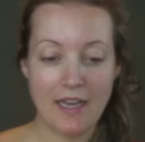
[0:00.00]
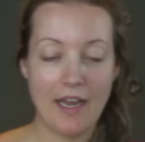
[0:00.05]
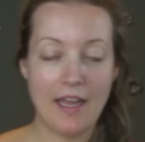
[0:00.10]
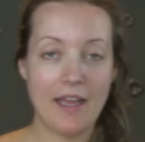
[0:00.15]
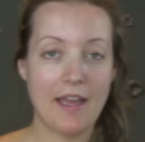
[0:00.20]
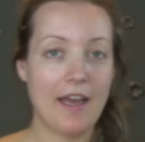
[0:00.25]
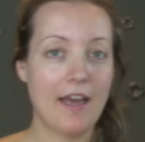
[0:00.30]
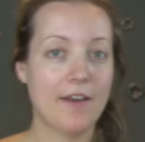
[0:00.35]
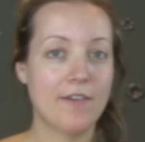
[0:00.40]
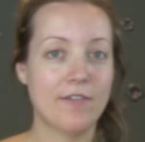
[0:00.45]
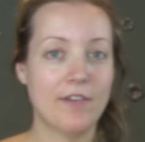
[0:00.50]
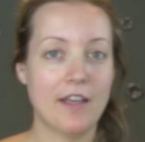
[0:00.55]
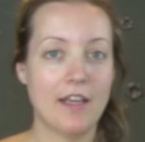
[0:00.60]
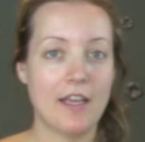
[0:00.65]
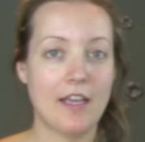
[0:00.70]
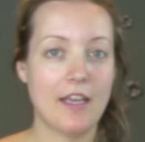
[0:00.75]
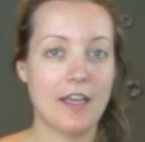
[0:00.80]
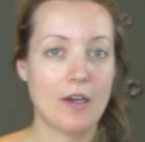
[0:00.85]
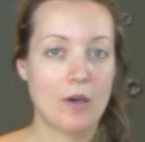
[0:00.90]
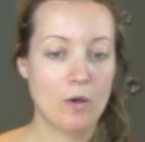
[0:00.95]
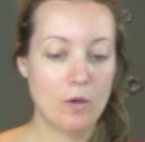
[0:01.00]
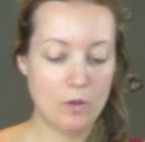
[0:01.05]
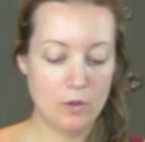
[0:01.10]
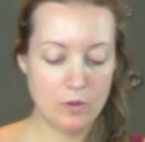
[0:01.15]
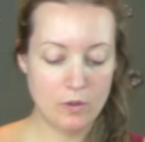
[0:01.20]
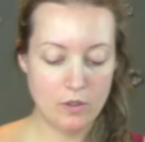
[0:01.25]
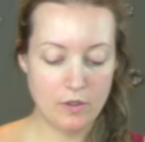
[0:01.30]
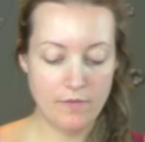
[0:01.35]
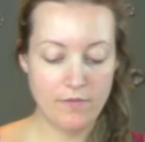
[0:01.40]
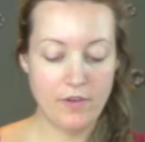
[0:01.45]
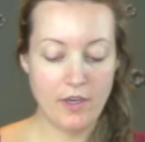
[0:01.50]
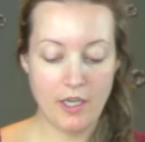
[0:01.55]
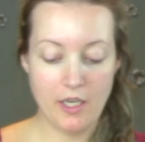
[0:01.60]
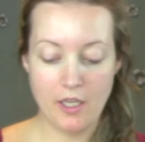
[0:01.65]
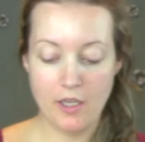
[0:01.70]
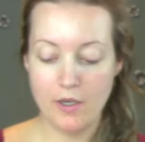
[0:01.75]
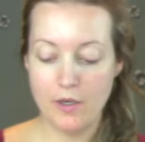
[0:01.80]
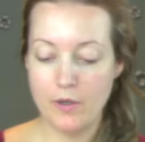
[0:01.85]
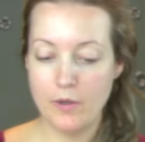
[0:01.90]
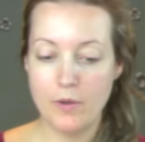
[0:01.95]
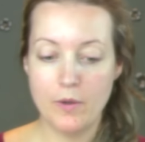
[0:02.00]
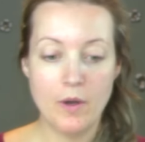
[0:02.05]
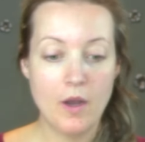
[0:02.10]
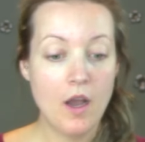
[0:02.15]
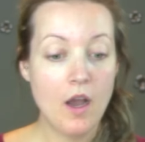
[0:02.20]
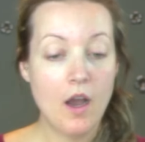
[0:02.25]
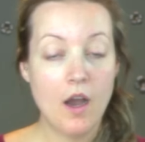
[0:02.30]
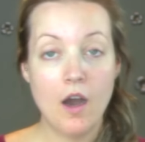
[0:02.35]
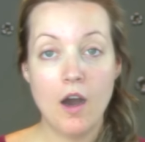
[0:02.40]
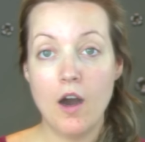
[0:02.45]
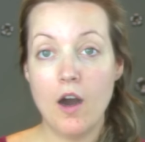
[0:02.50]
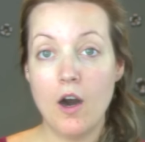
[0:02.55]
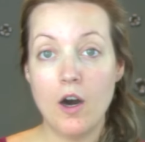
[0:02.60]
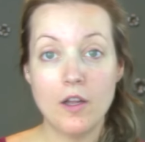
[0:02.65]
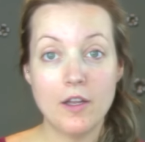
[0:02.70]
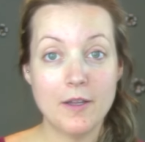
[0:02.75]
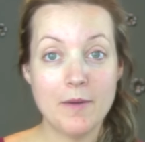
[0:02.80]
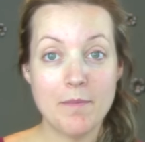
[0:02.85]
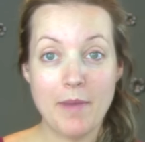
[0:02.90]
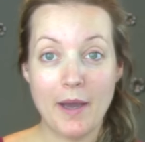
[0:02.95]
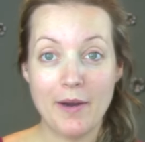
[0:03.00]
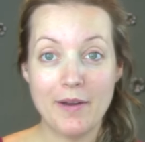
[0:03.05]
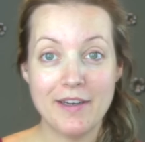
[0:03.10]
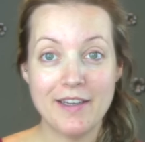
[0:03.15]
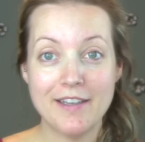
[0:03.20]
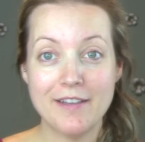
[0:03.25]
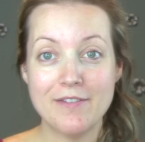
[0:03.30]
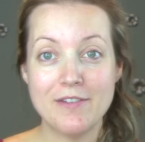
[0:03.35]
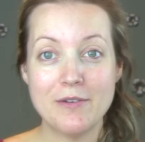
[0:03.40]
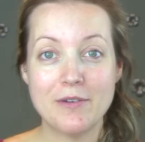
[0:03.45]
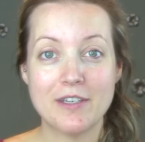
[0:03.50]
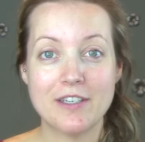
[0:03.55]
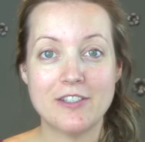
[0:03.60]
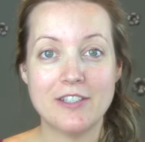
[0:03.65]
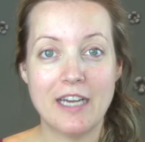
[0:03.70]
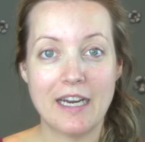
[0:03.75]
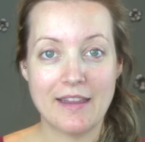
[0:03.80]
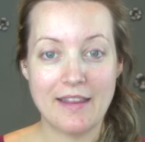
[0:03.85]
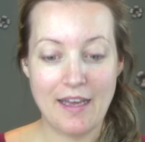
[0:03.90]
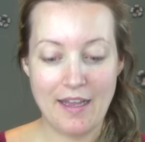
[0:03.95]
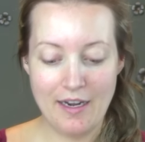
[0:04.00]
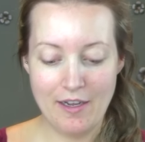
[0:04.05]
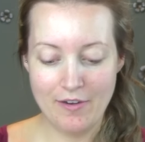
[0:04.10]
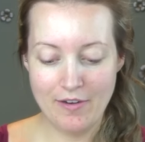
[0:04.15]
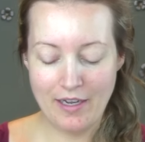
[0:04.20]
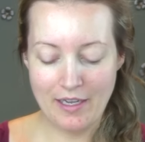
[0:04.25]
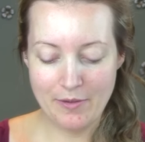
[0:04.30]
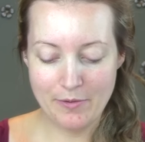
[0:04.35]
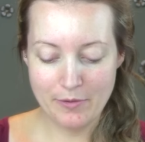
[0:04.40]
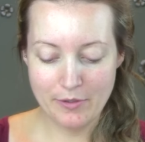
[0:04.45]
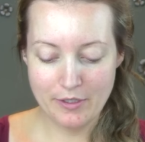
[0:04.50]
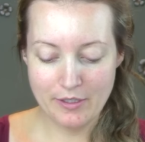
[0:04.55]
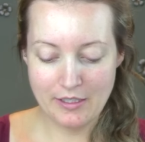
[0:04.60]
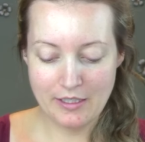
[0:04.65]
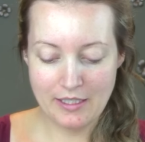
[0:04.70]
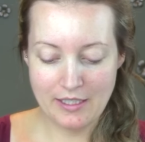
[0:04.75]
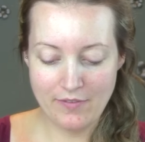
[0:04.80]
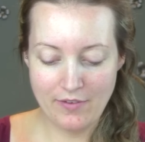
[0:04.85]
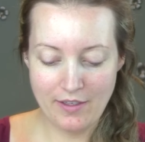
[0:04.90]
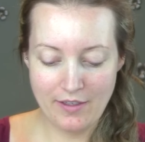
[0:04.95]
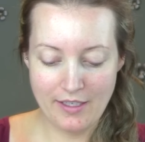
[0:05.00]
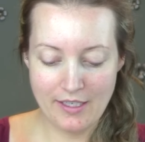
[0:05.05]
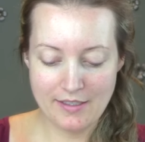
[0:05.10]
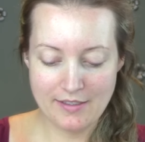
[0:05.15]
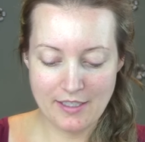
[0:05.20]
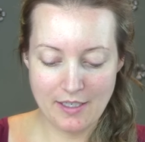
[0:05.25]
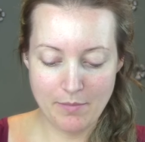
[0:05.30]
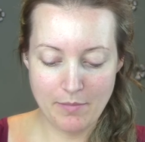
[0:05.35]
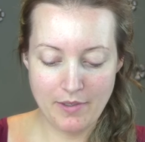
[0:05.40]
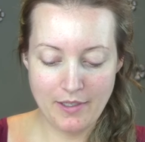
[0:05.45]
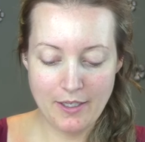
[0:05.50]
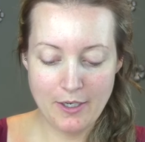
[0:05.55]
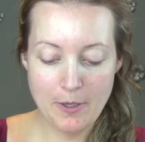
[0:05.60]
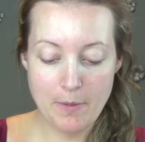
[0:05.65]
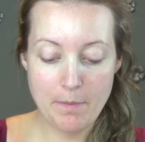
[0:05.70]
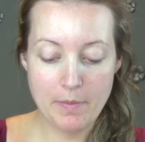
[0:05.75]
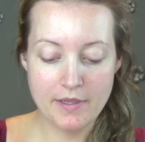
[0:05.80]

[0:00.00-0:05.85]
I have a whole video all about it. If you want to check that out, I will leave it linked down below.